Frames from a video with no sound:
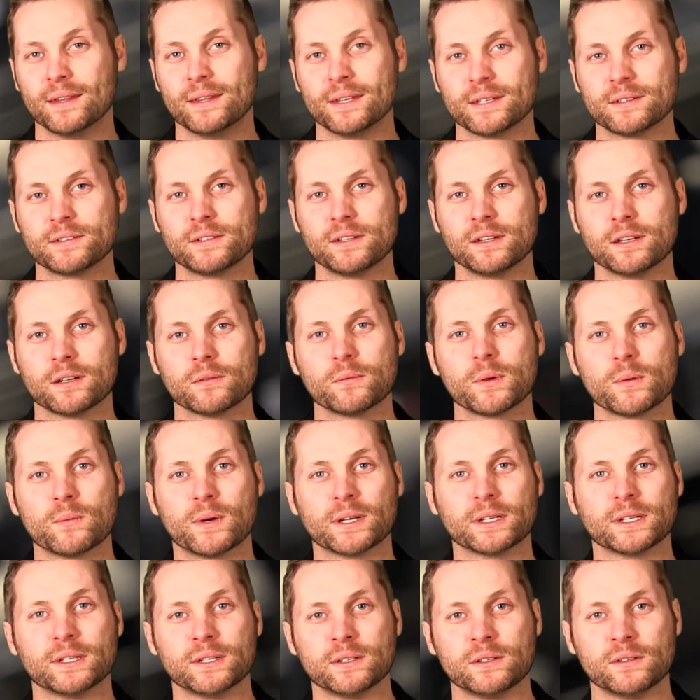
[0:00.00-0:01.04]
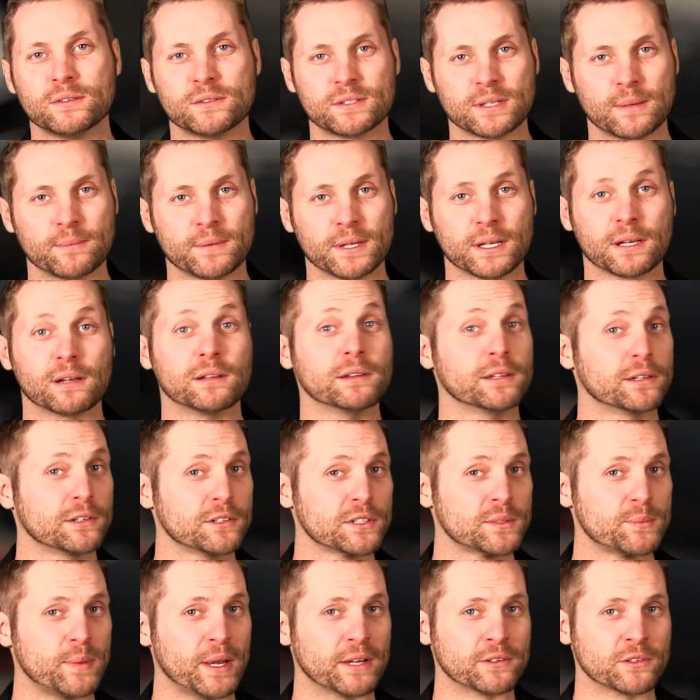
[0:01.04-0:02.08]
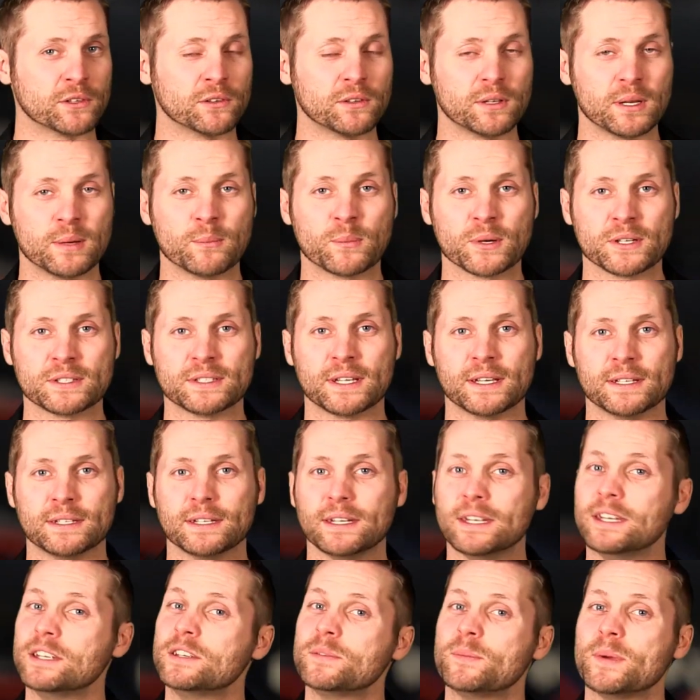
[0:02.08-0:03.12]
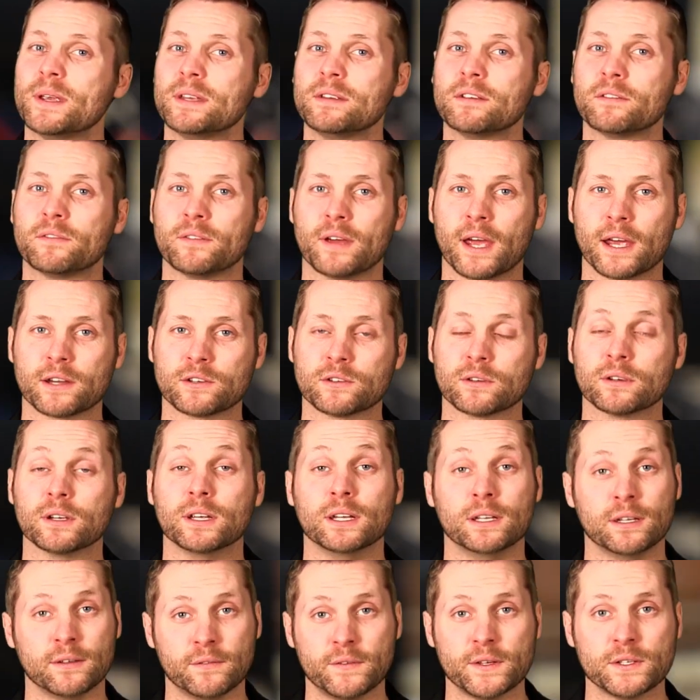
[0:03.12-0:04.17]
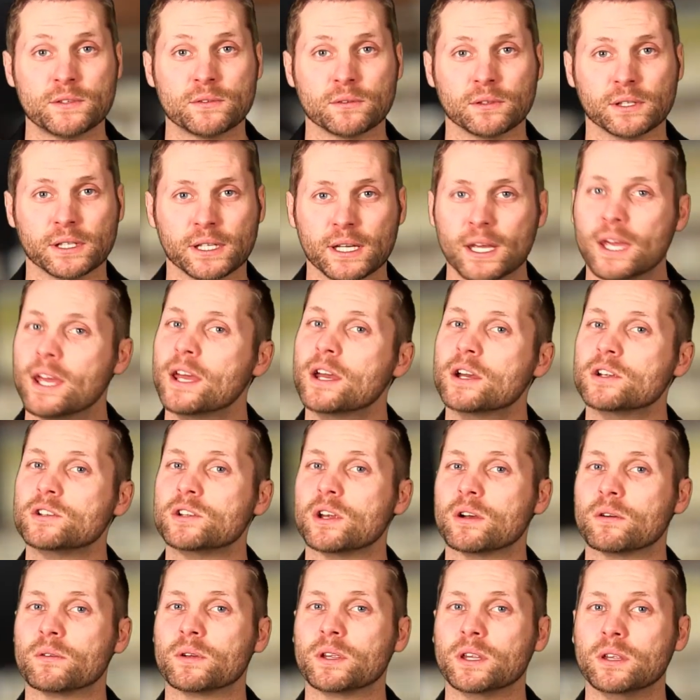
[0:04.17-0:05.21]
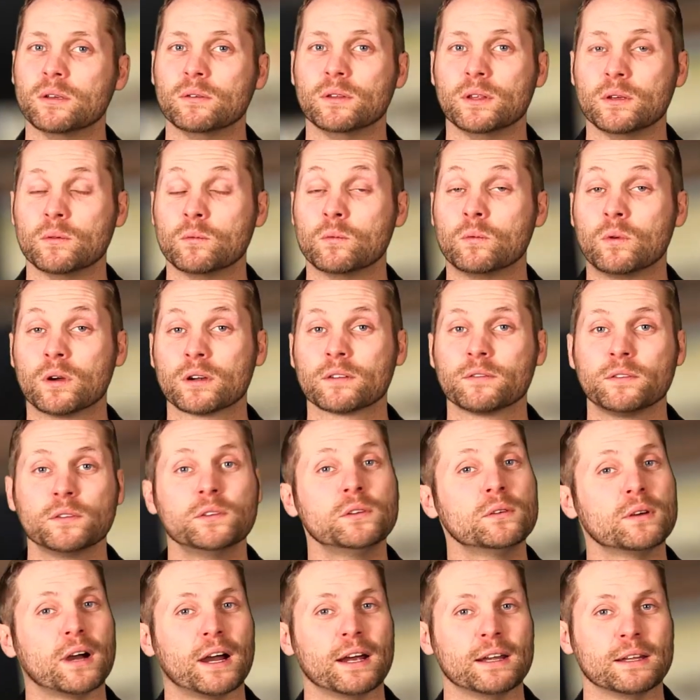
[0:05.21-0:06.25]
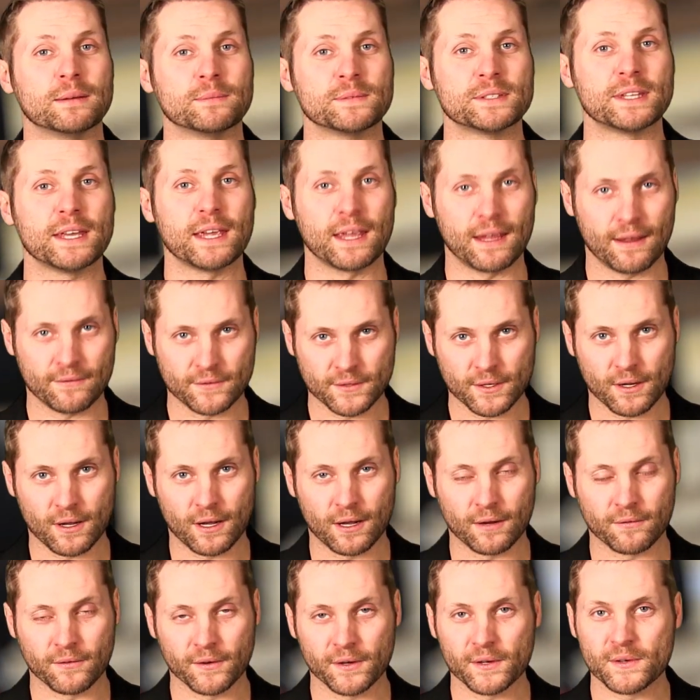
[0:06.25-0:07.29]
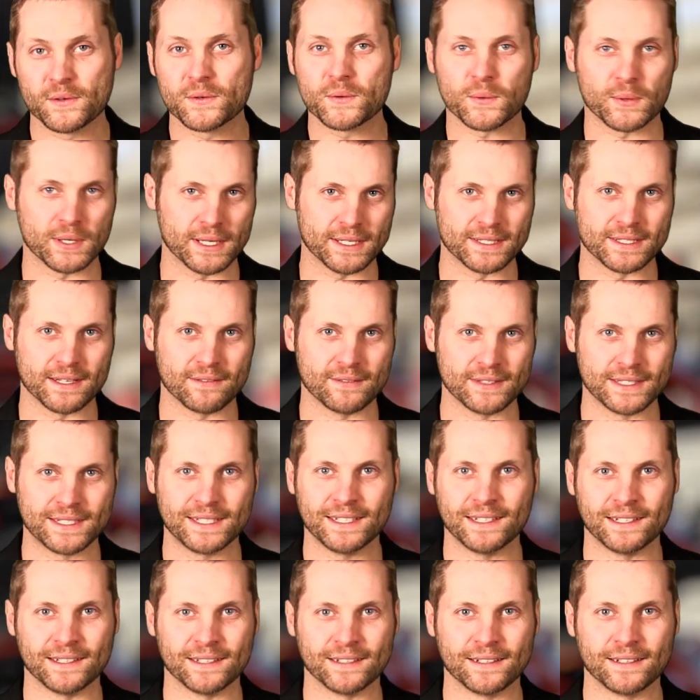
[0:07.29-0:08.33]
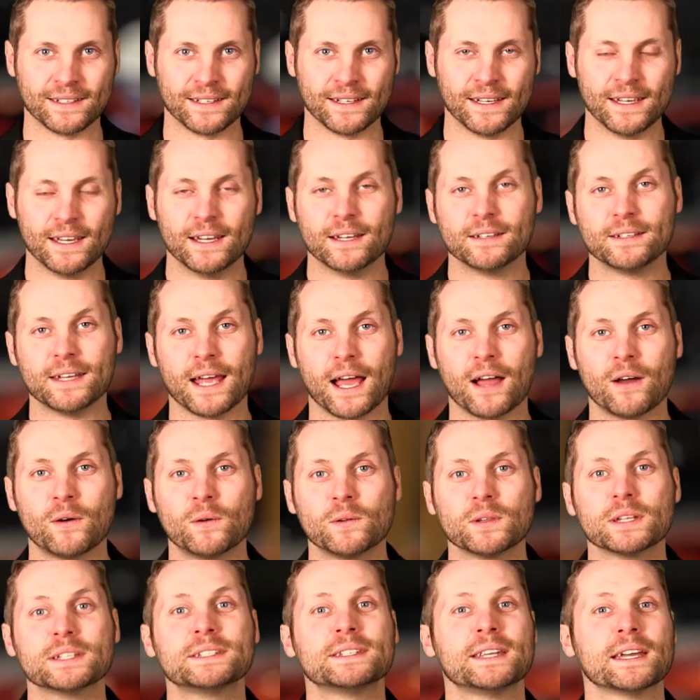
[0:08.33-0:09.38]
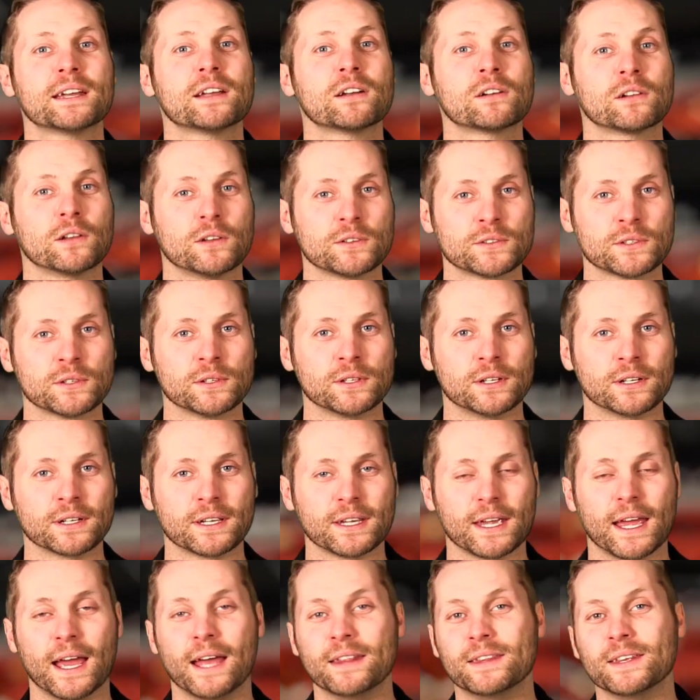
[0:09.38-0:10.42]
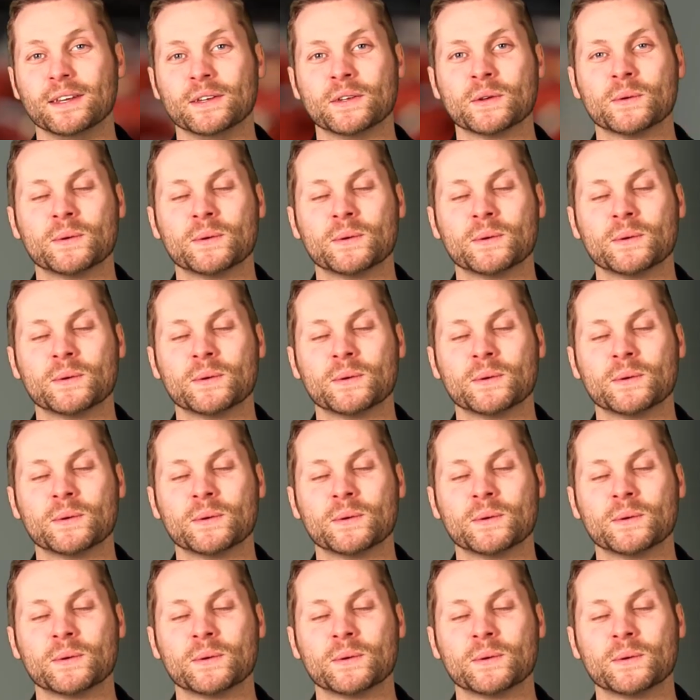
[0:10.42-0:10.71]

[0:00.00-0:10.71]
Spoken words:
This year we wanted to do something a little special and present each manufacturer individually, showing you the wonderful new items they have to offer in 2017. Now let's take a closer look at the